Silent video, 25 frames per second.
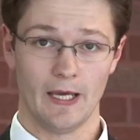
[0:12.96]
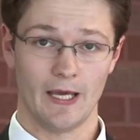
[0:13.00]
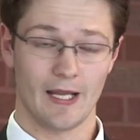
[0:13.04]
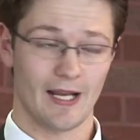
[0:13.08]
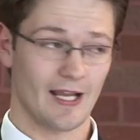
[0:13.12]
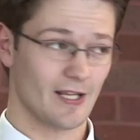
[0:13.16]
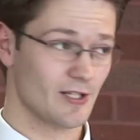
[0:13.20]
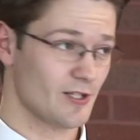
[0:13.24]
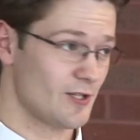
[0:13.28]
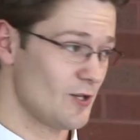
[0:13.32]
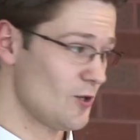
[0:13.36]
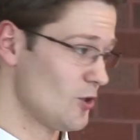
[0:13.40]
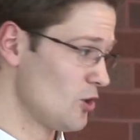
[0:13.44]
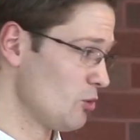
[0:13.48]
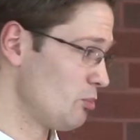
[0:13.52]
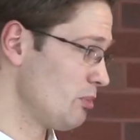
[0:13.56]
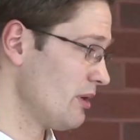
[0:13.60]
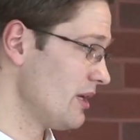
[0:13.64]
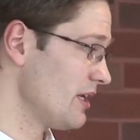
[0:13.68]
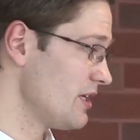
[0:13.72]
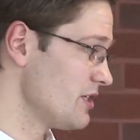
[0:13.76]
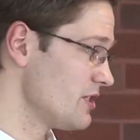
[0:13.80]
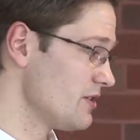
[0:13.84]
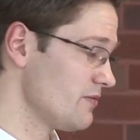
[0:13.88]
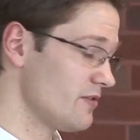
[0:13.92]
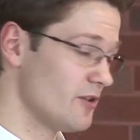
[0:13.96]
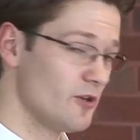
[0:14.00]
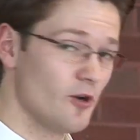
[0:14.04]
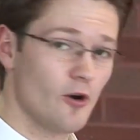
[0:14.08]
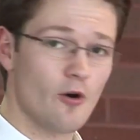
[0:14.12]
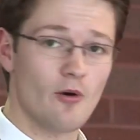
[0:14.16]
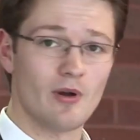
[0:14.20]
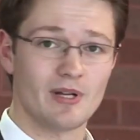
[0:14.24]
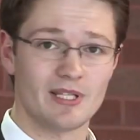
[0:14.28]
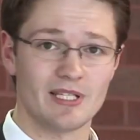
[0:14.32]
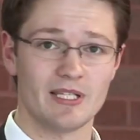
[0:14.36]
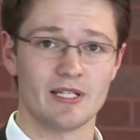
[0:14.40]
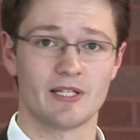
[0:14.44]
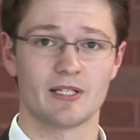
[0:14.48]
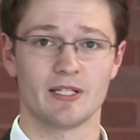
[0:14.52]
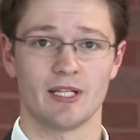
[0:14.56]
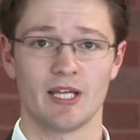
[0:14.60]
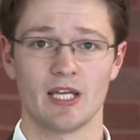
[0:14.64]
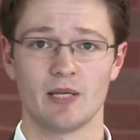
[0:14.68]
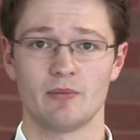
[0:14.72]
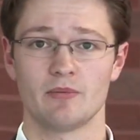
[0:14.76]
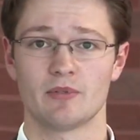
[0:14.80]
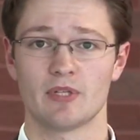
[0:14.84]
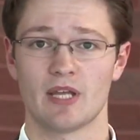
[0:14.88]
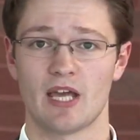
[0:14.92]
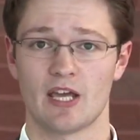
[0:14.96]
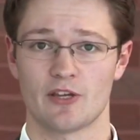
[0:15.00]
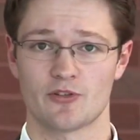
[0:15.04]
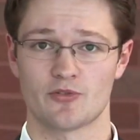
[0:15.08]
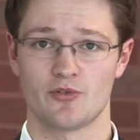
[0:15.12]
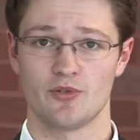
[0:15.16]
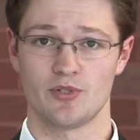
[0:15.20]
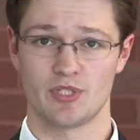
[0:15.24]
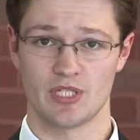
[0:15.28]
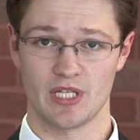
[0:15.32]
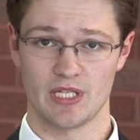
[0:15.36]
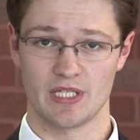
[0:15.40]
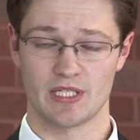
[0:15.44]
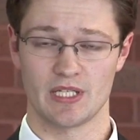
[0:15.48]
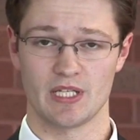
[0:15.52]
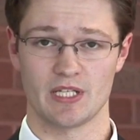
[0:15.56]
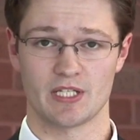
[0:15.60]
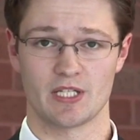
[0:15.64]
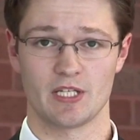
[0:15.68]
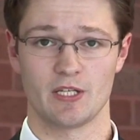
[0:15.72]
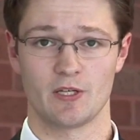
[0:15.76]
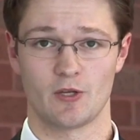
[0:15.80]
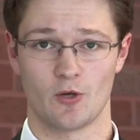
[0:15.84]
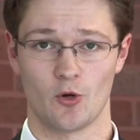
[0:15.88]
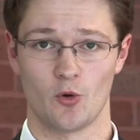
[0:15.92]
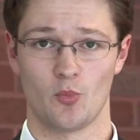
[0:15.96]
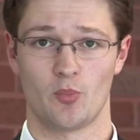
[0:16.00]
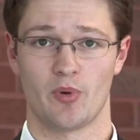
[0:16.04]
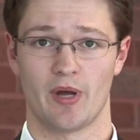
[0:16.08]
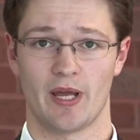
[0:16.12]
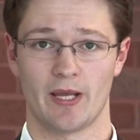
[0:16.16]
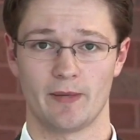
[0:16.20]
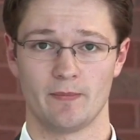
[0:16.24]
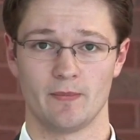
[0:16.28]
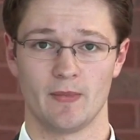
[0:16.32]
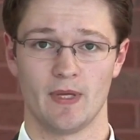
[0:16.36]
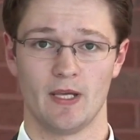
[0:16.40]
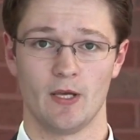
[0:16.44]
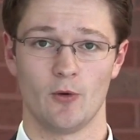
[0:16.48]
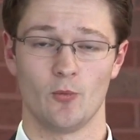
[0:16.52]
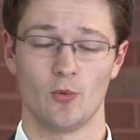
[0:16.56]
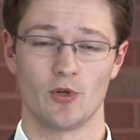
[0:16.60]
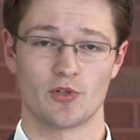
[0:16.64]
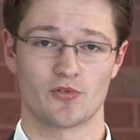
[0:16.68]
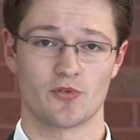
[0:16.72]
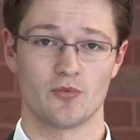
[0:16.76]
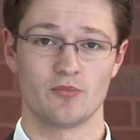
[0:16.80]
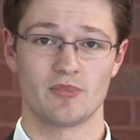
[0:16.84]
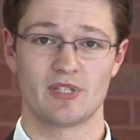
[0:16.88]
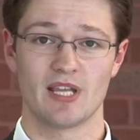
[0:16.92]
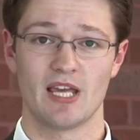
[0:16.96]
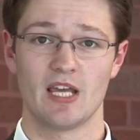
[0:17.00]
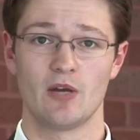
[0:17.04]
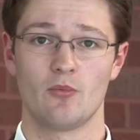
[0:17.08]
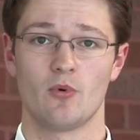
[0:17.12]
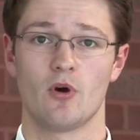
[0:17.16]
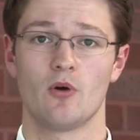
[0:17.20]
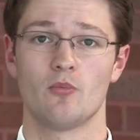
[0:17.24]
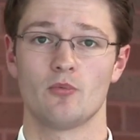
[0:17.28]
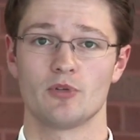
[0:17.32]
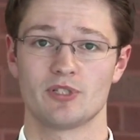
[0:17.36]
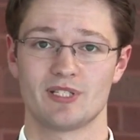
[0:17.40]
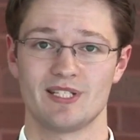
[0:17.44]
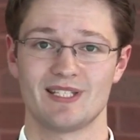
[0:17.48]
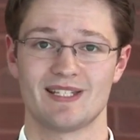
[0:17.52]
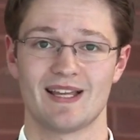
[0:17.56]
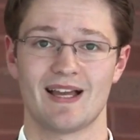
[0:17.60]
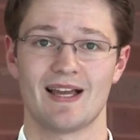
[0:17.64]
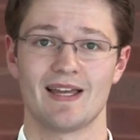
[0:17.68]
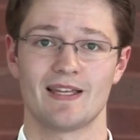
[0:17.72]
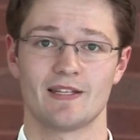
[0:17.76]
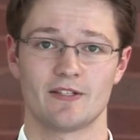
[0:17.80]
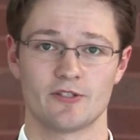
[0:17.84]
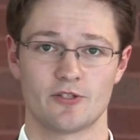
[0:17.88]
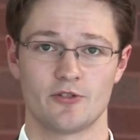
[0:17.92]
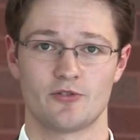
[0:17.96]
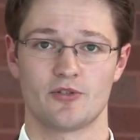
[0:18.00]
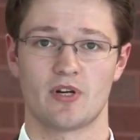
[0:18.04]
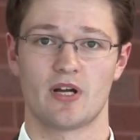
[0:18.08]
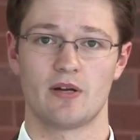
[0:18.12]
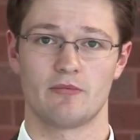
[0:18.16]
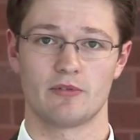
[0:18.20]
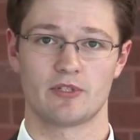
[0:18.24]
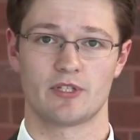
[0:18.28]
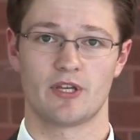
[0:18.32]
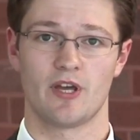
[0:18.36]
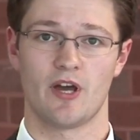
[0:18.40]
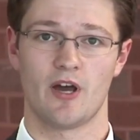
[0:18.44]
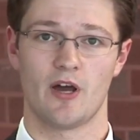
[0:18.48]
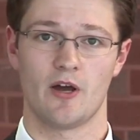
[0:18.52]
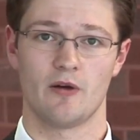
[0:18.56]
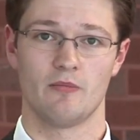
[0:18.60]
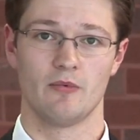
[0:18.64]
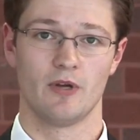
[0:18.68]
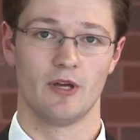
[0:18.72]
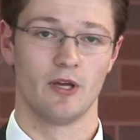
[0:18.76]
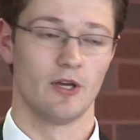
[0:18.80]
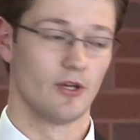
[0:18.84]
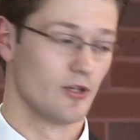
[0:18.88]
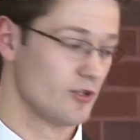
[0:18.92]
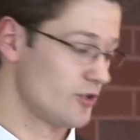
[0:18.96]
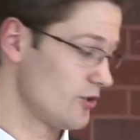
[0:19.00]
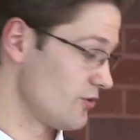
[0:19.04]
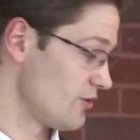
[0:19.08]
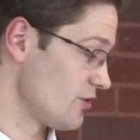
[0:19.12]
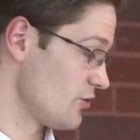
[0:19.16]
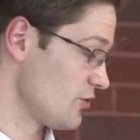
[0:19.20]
and has the underpinnings of the already acclaimed Astra GTC Coupe, which from day one was designed as a driver's car. So